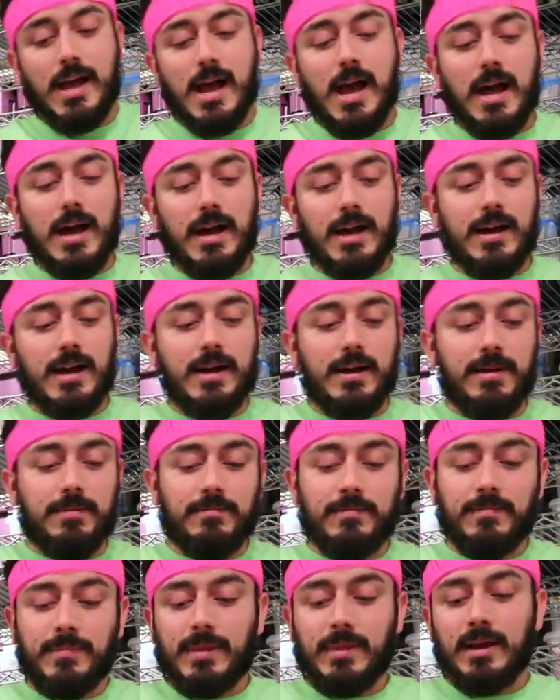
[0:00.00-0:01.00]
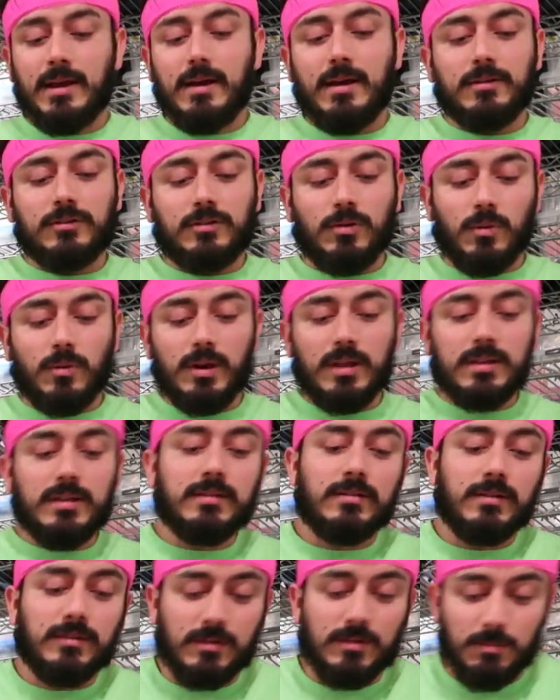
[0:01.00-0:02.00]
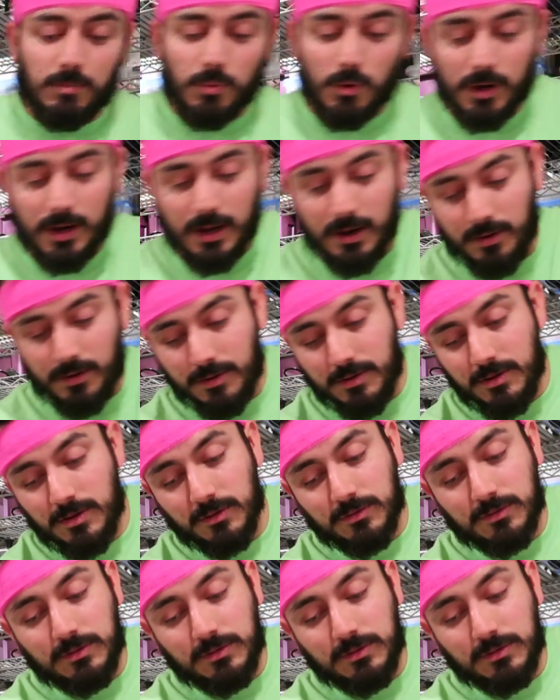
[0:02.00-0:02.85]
Um, so one of the things I was going to point out, you'll